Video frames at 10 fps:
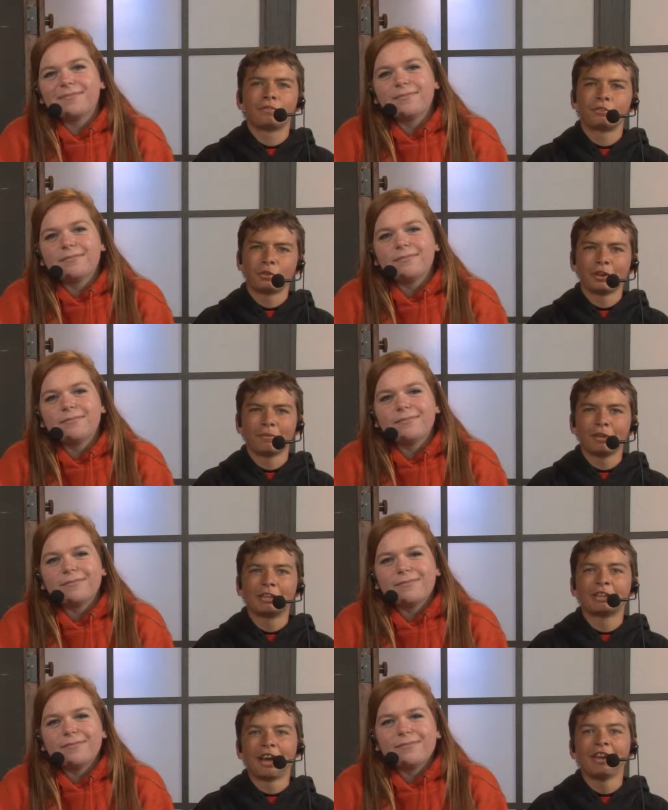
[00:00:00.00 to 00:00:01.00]
Speaker 1: joining me
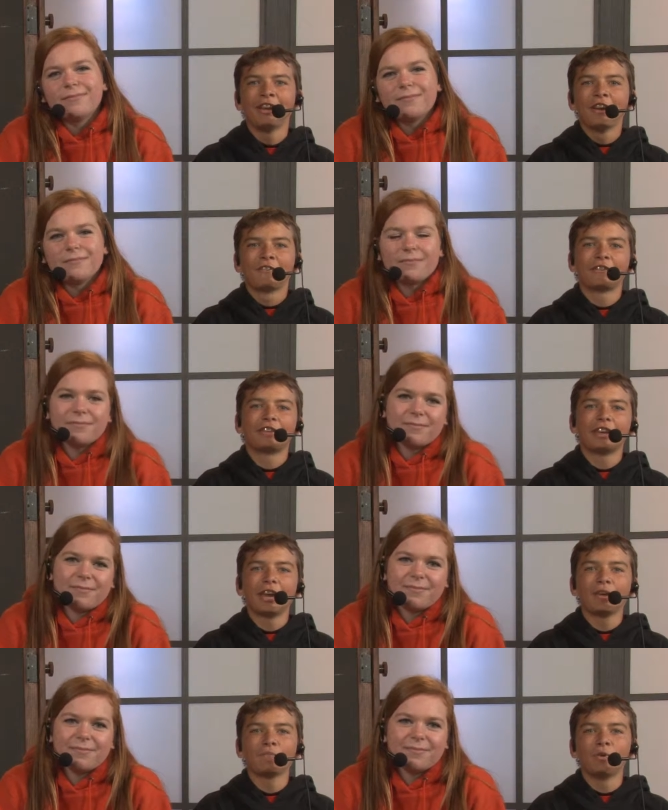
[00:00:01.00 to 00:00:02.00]
tonight for the
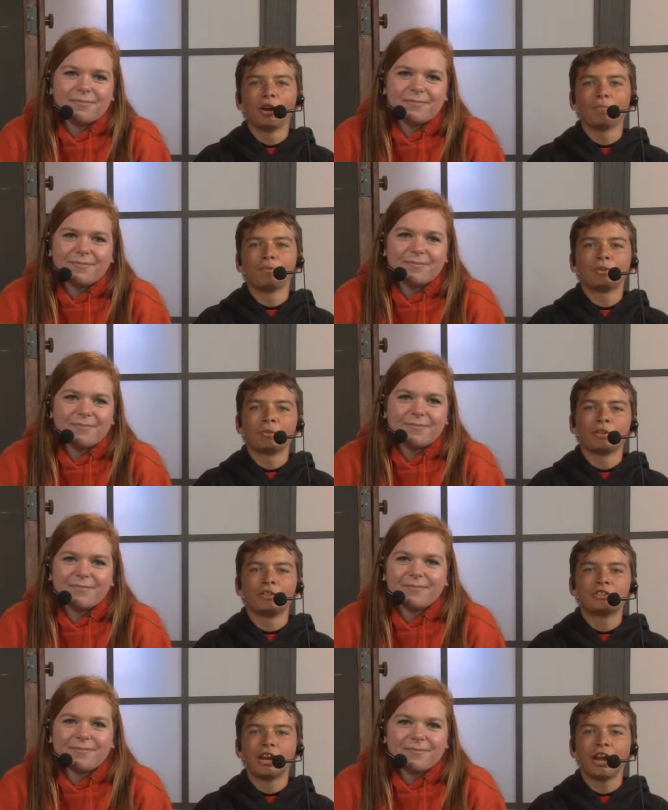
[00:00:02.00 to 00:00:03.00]
game one between
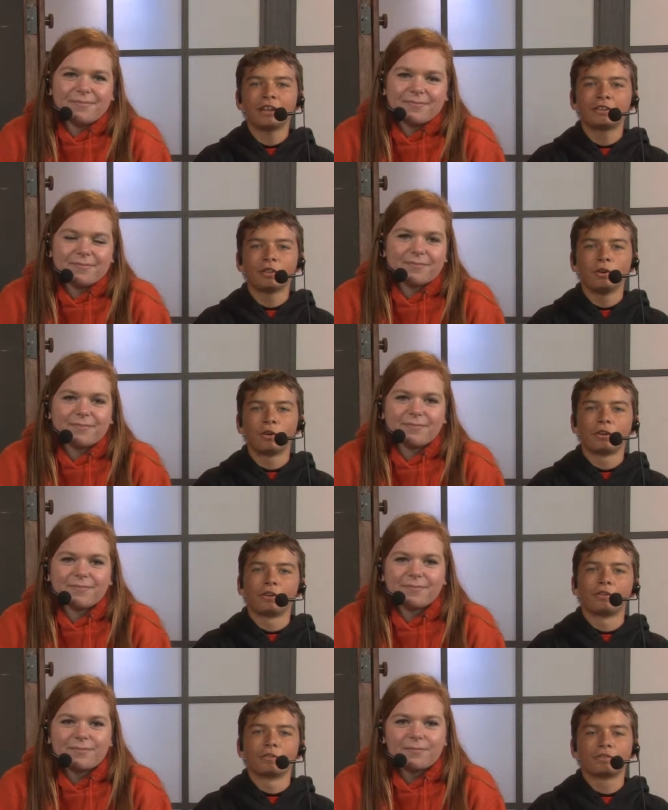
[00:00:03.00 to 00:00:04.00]
the Giants and the
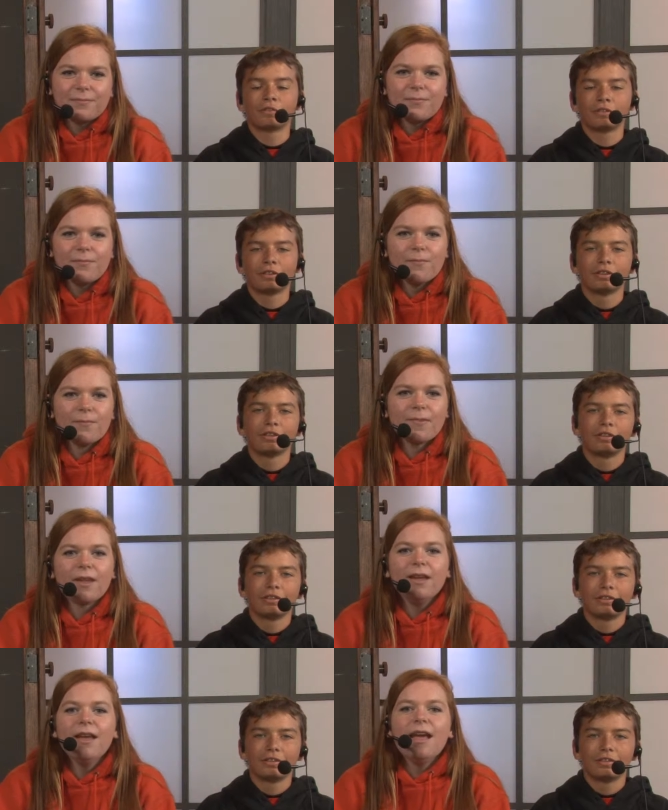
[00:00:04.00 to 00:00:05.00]
Orioles.
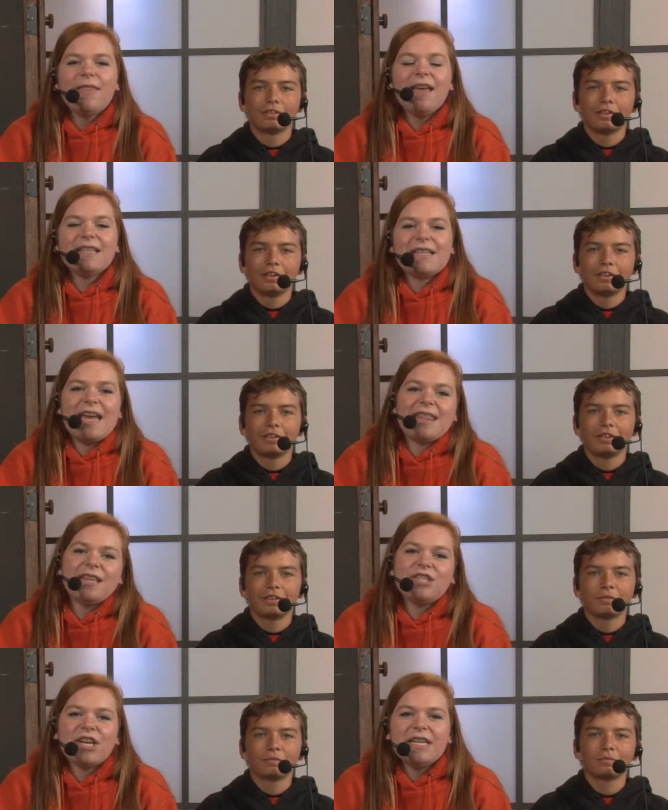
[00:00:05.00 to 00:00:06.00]
Thanks,
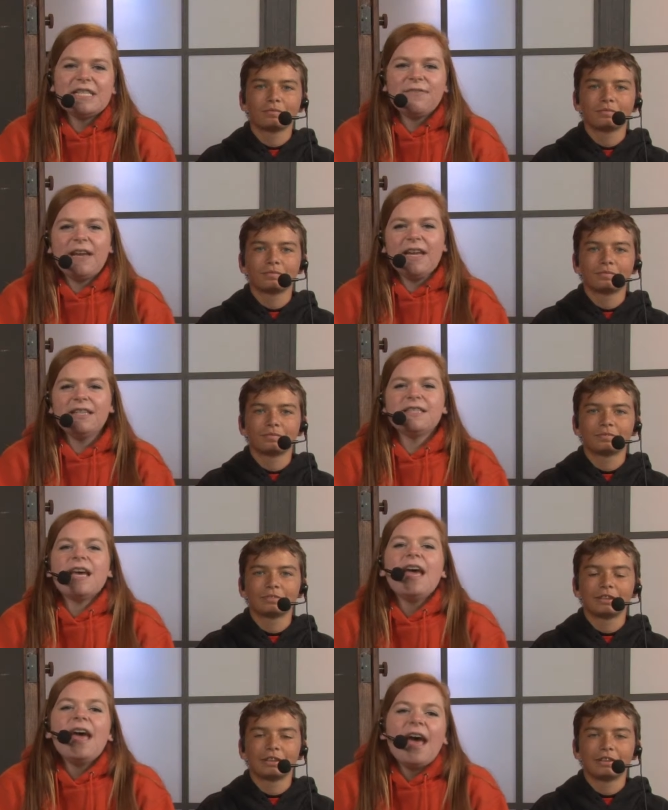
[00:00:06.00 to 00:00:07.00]
Nathan.
Speaker 2: Giants fans
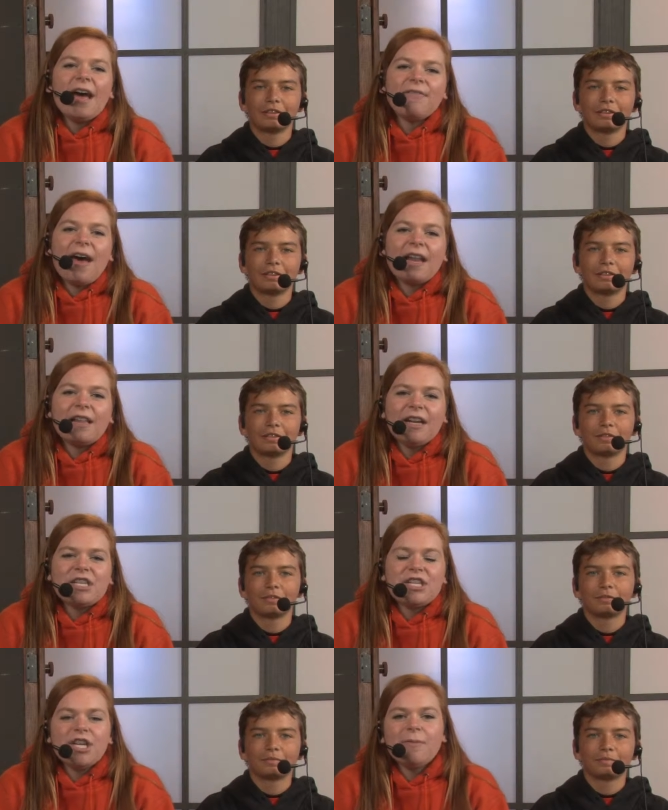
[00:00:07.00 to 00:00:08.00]
have had a lot
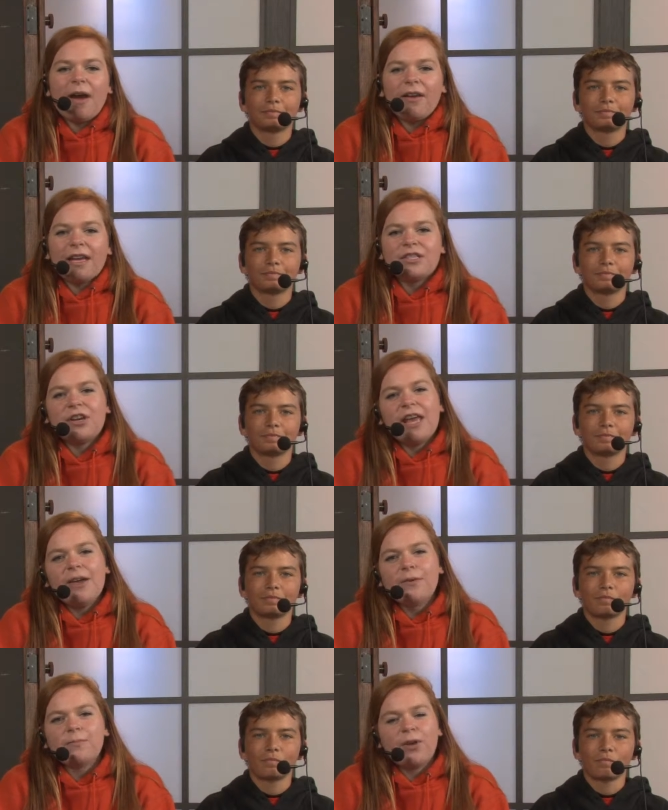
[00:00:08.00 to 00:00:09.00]
to cheer about
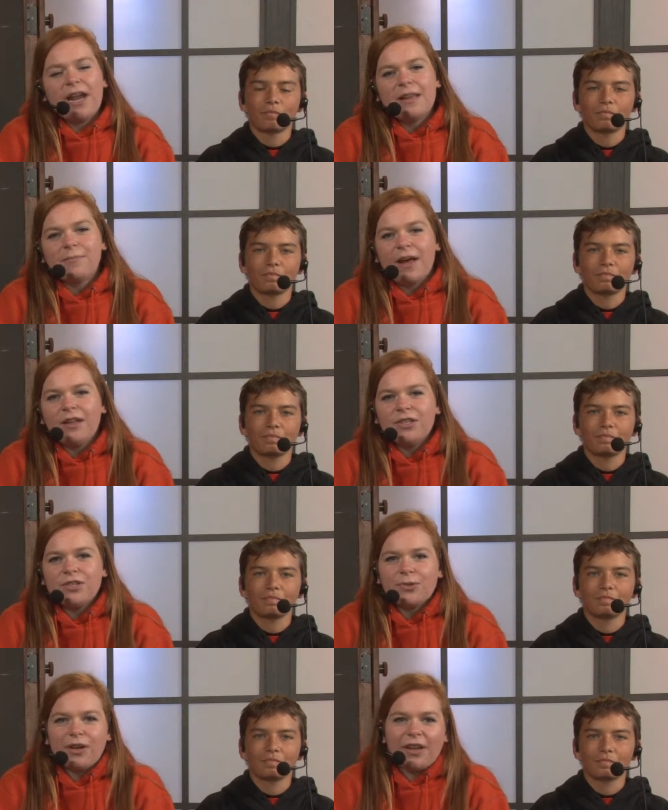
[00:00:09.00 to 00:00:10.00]
yesterday when Brandon Belt
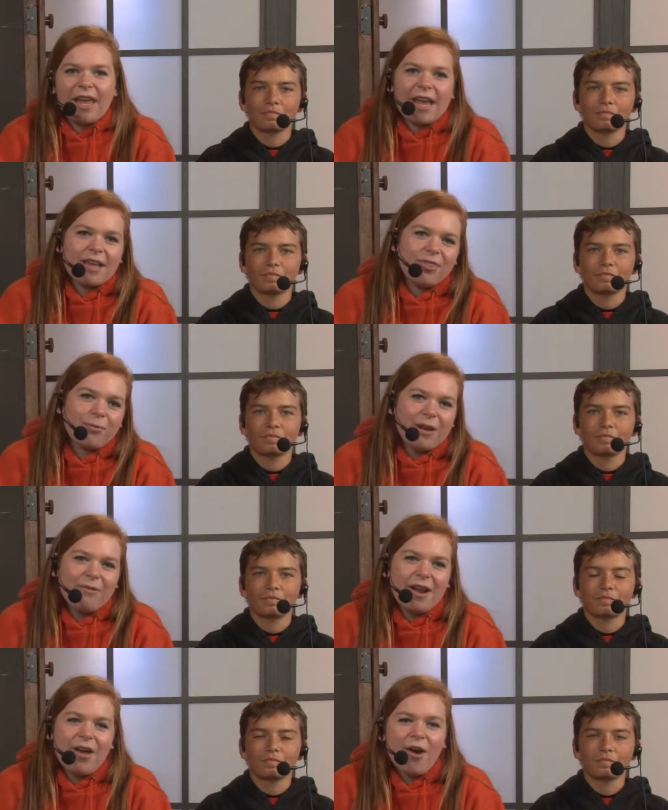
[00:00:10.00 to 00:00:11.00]
drilled a
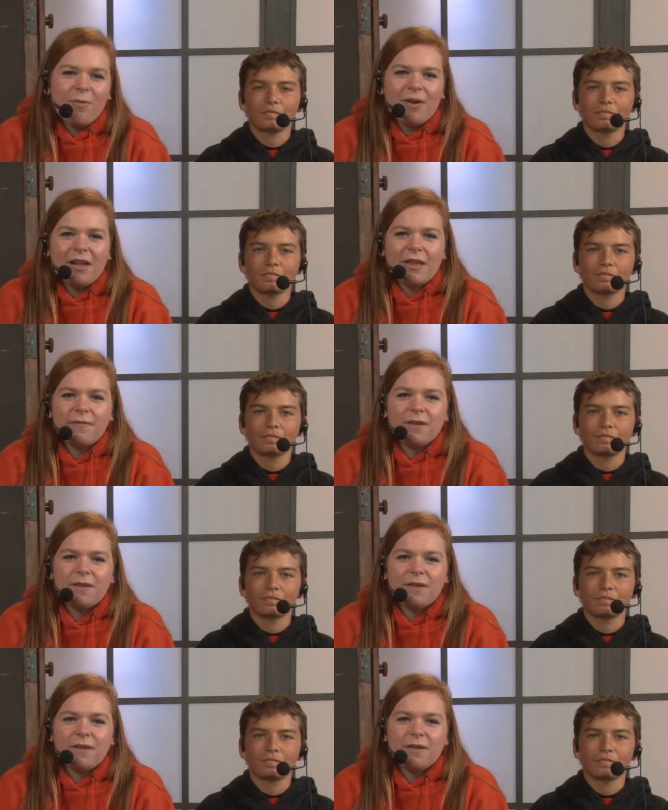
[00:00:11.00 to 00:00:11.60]
three-run homer in the